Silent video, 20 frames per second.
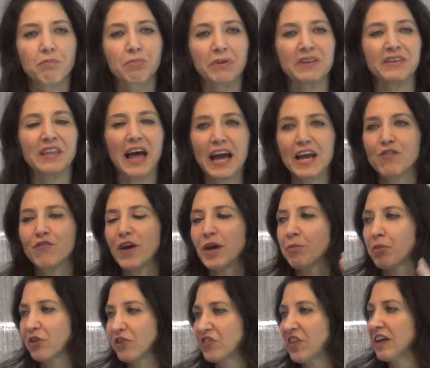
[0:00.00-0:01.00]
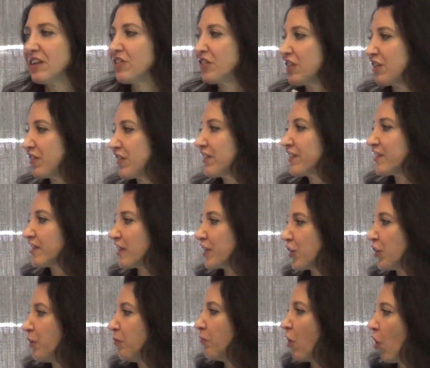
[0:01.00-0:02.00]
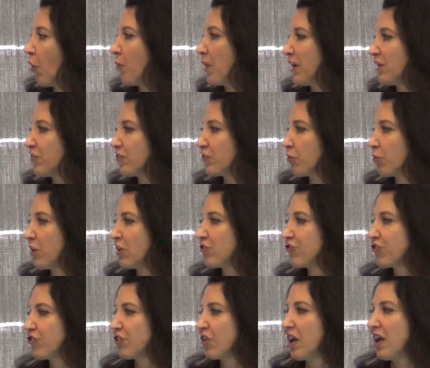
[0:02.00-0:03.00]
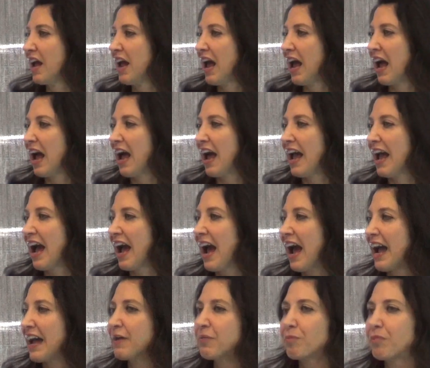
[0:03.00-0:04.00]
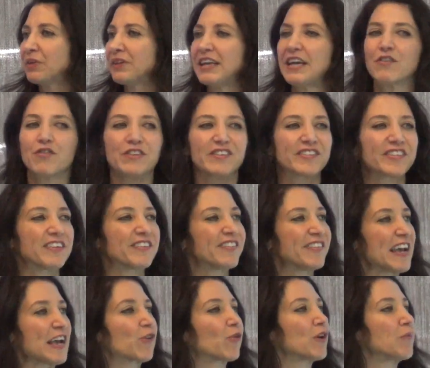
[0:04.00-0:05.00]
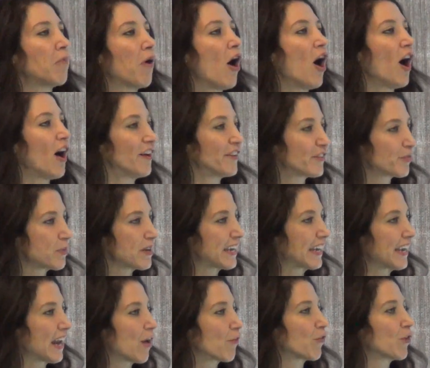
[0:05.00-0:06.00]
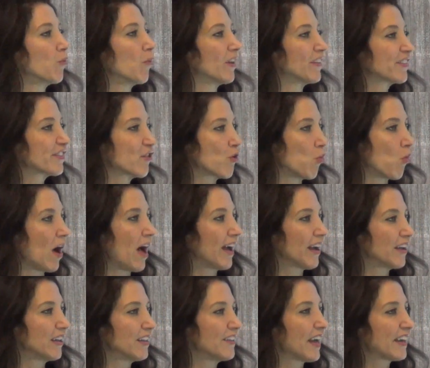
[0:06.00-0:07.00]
But life had presented this little moment, which I believe is a sacred pause we get every once in a while.